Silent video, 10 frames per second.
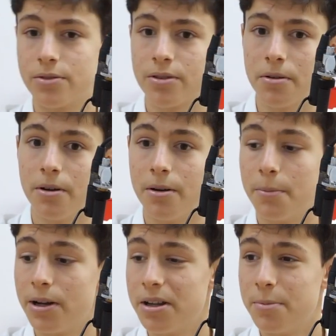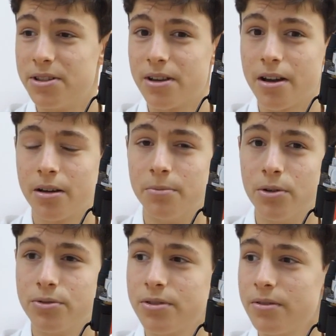So my name is Agam
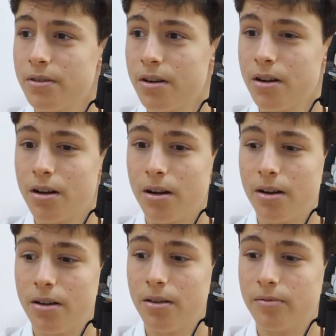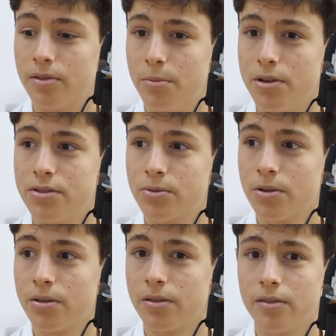Rosen. I am from
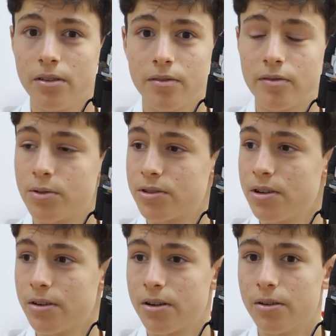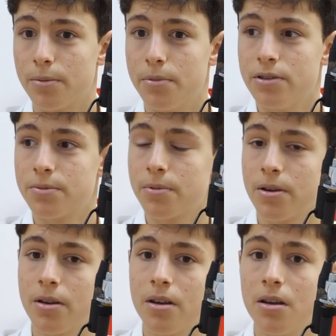Israel, first year here at BISP,
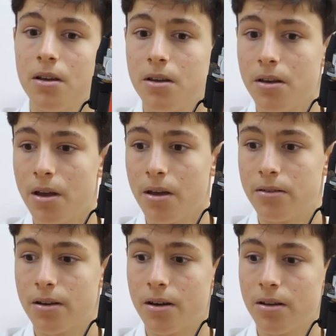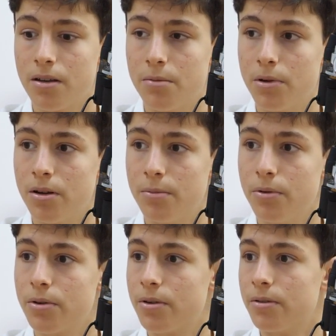and I am a
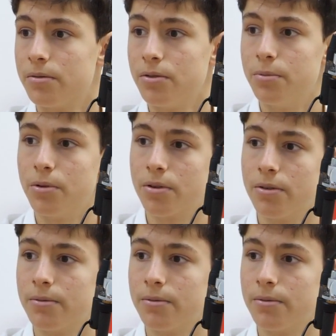boarder, new boarder.